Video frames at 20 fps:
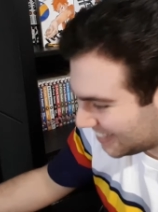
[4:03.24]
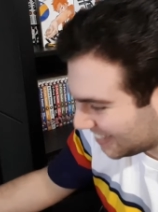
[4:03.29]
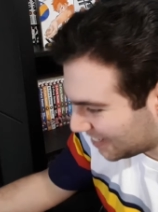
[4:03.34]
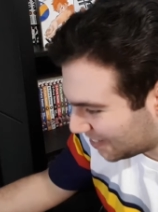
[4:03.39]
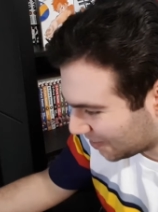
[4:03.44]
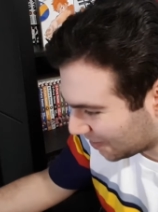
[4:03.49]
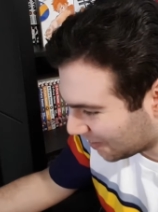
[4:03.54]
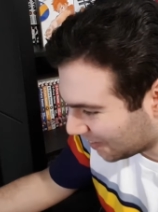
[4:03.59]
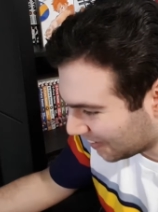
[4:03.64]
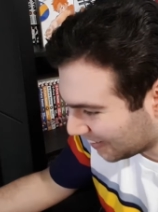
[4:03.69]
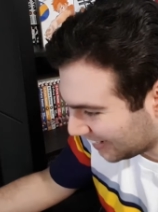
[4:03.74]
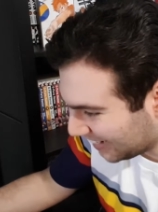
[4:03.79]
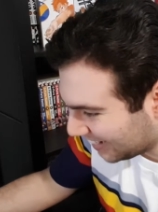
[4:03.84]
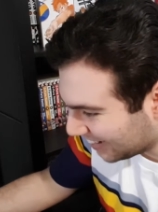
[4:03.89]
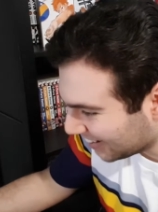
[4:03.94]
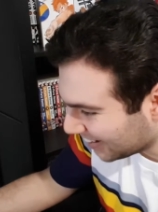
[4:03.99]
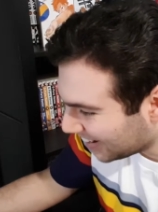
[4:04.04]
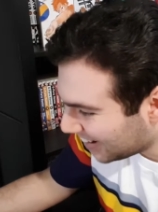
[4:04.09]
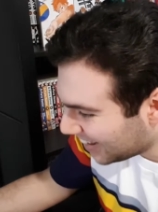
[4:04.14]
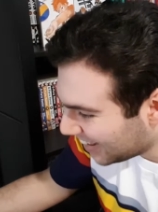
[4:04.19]
See curl right
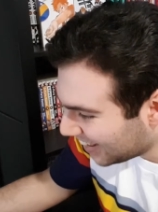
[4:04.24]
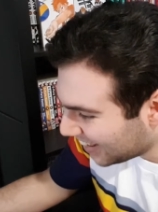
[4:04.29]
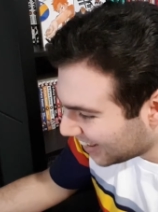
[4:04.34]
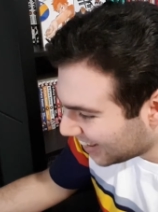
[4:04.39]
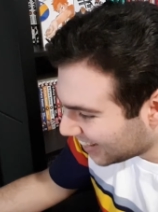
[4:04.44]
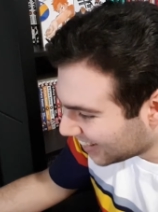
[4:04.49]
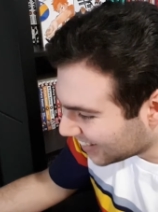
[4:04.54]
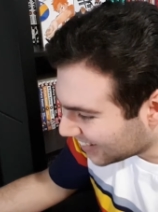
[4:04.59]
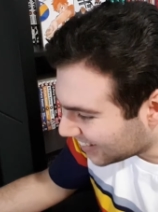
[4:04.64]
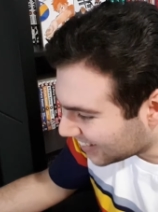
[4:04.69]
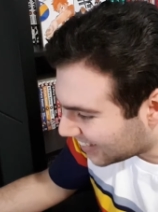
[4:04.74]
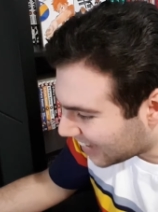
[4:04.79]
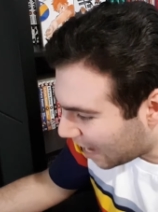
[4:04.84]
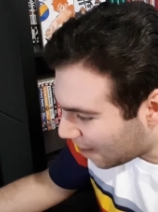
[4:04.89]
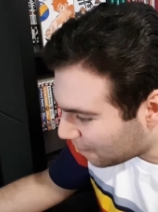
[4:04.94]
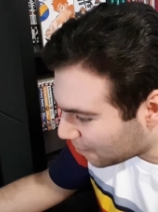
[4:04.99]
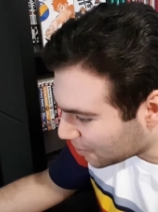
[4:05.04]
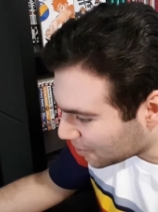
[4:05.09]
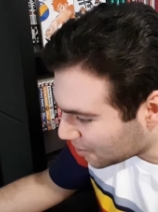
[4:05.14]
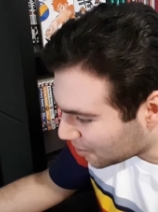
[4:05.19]
here. The
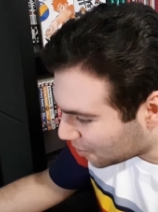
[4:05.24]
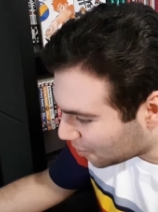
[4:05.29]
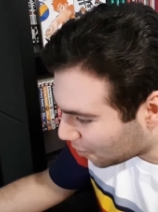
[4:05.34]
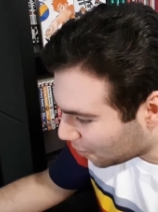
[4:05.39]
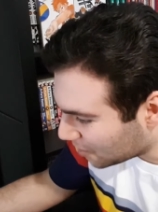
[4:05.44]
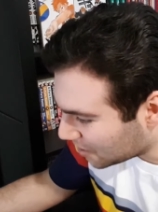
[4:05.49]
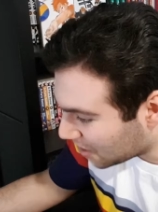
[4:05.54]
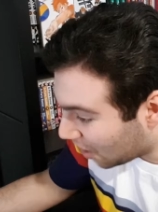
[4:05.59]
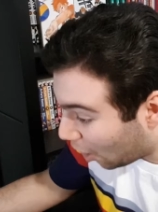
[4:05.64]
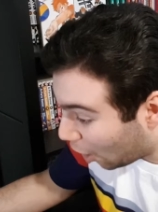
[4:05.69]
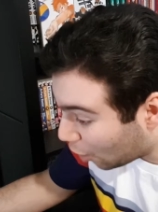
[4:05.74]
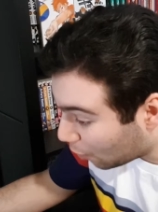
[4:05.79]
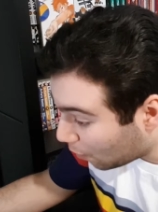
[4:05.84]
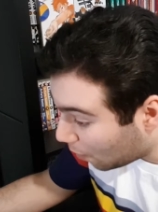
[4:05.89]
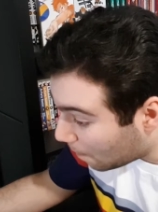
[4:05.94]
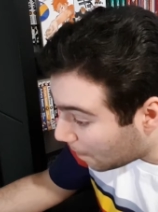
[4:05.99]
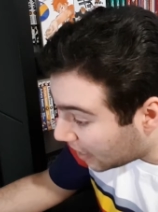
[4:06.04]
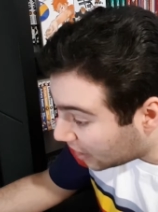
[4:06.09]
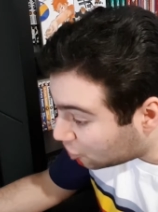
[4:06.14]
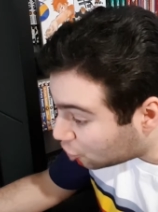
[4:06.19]
Capers of the Crows honorable
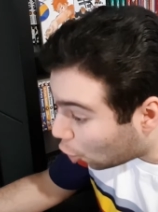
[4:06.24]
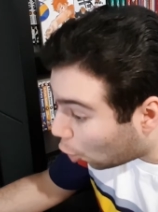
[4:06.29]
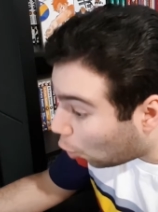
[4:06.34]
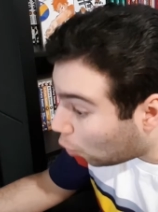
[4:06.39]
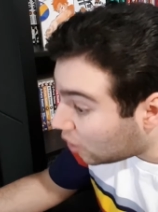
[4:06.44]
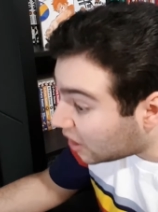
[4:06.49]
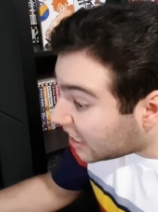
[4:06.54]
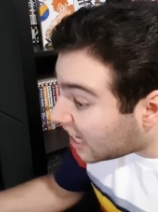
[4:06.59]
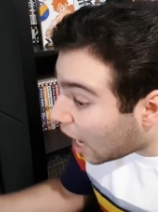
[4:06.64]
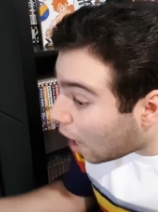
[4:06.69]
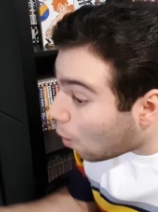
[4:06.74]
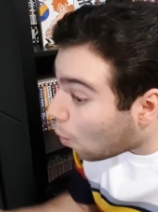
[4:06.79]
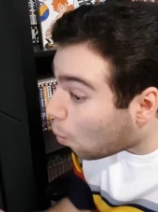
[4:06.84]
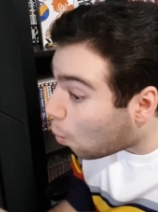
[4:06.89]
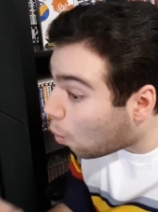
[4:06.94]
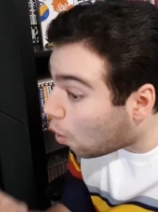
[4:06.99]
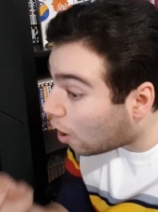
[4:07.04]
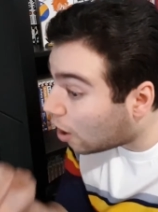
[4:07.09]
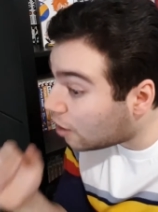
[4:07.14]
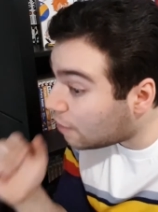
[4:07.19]
mention only got
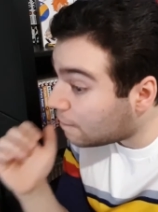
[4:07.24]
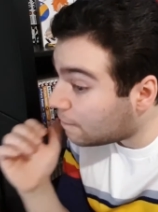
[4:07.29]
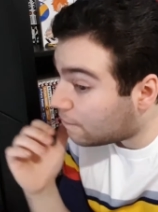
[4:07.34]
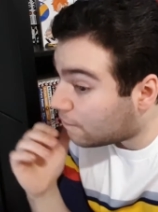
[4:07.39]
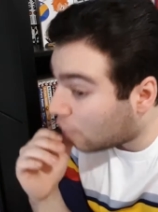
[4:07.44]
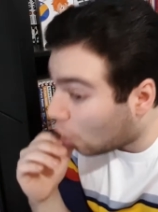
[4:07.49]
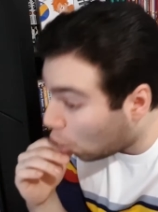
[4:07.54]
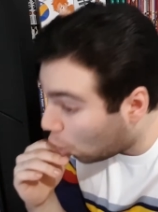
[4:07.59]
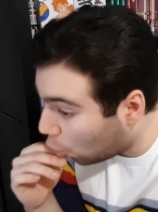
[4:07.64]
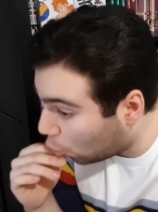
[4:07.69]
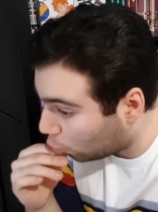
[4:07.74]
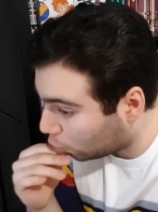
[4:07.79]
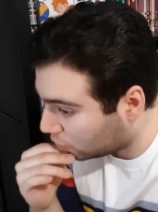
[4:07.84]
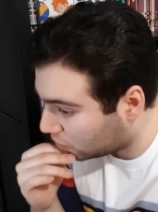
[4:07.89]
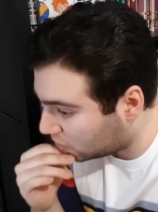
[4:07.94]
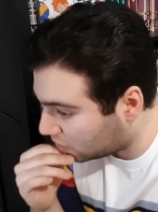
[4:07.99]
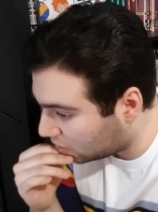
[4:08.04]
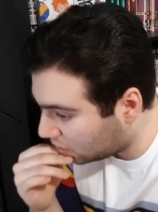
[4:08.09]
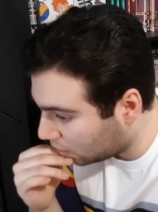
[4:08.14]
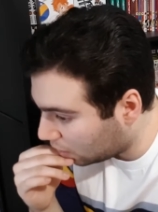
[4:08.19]
one
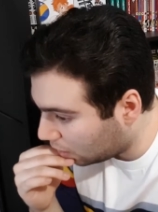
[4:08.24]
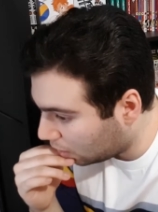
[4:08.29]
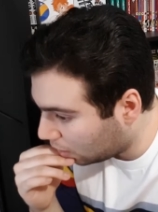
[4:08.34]
vote.